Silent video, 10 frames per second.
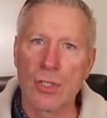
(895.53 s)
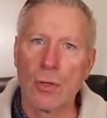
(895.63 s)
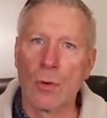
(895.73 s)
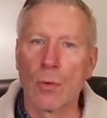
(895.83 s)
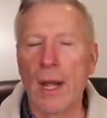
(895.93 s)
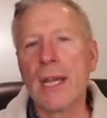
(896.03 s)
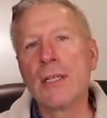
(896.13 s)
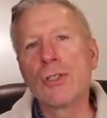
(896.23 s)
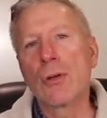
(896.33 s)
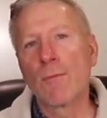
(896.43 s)
to
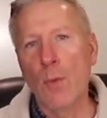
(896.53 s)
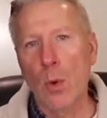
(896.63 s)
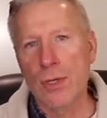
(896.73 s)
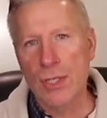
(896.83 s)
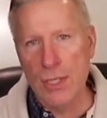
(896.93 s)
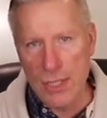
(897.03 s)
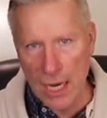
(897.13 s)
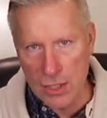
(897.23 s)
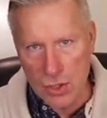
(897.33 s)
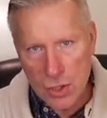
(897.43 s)
arrange your forces
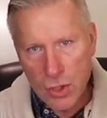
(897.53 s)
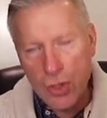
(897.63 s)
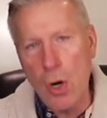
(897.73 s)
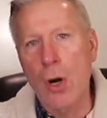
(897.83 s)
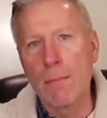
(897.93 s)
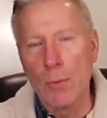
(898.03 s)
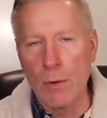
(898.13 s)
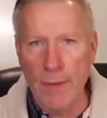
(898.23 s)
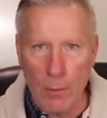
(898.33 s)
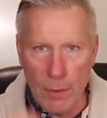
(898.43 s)
and to start moving.